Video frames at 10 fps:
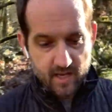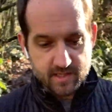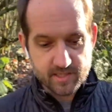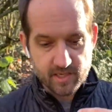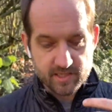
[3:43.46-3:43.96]

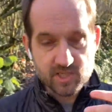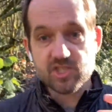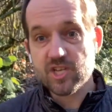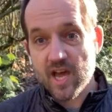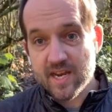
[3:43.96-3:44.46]
to
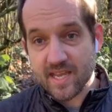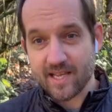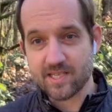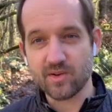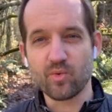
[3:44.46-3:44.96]
study
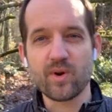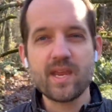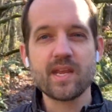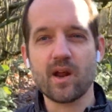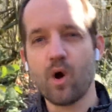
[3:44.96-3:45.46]
it, to
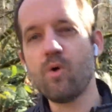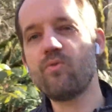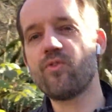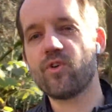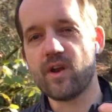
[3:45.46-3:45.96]
read it
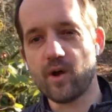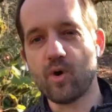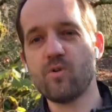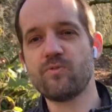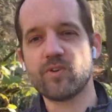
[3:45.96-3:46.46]
over and
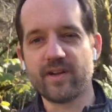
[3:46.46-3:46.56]
over,